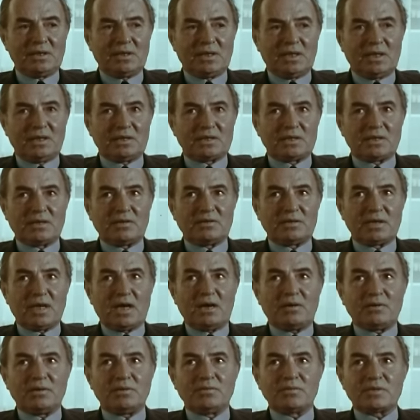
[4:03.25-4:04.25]
And so
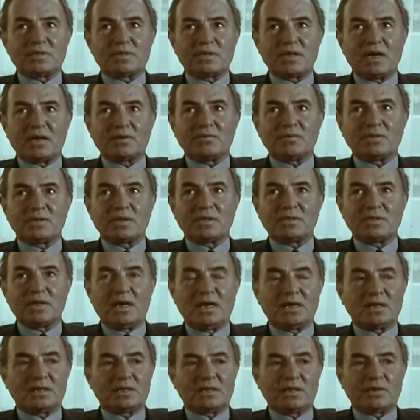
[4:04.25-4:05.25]
now we were stuck with the
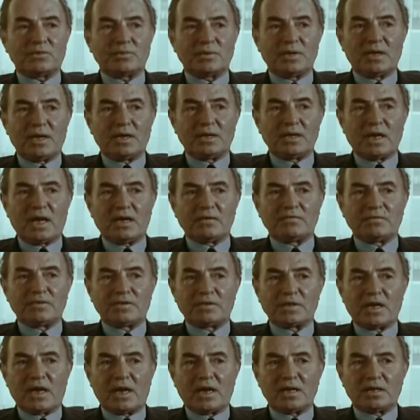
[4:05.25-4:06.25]
title that we had
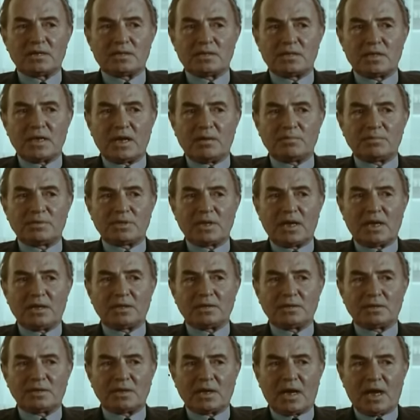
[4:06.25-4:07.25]
advertised, The
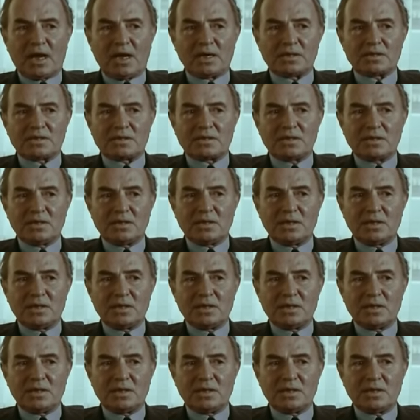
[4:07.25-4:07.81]
Upturned Glass,